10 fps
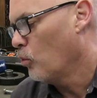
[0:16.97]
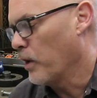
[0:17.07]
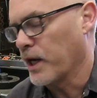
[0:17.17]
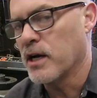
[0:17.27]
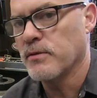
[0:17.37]

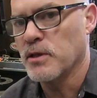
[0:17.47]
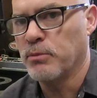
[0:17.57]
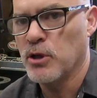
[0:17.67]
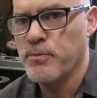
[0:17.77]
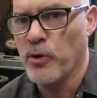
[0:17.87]
when it comes to
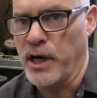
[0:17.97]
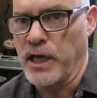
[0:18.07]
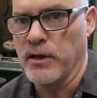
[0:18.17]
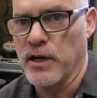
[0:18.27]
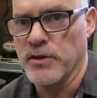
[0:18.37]

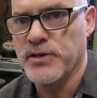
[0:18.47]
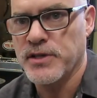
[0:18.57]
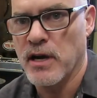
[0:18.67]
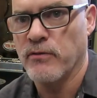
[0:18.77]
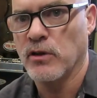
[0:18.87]
blueprinting, there's
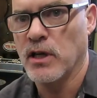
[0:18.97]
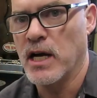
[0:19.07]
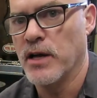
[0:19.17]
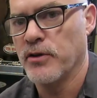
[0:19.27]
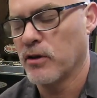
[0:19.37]

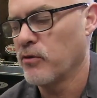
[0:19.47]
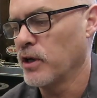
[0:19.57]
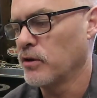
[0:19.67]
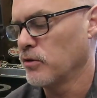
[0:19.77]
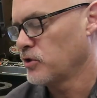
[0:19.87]
several other
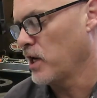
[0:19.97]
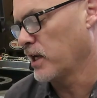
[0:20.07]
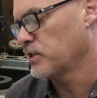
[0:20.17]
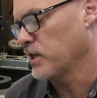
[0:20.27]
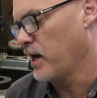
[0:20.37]
critical
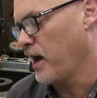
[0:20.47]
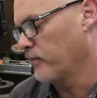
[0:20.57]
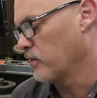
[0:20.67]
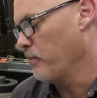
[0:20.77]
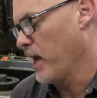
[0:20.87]
checks that you
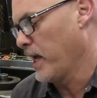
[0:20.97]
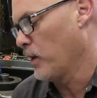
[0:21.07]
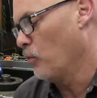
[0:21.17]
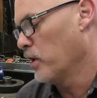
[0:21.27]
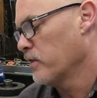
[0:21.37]
have to
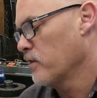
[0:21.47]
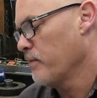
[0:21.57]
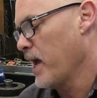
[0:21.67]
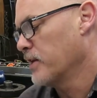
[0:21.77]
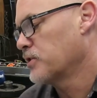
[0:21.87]
make, and one of
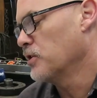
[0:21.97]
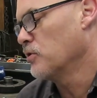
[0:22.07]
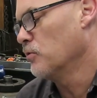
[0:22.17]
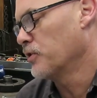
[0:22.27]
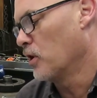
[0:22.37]
them has to
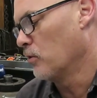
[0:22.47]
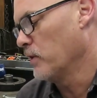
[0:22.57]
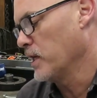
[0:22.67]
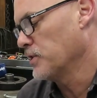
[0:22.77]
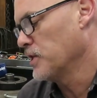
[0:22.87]
do with our
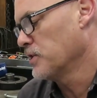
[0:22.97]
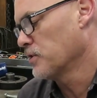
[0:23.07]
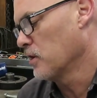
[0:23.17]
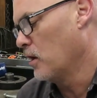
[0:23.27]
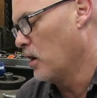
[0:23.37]
rings.
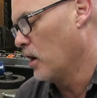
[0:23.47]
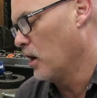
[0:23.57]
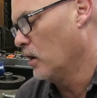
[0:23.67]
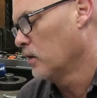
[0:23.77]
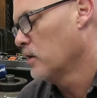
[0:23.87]
These are
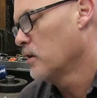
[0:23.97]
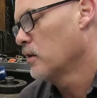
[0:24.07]
our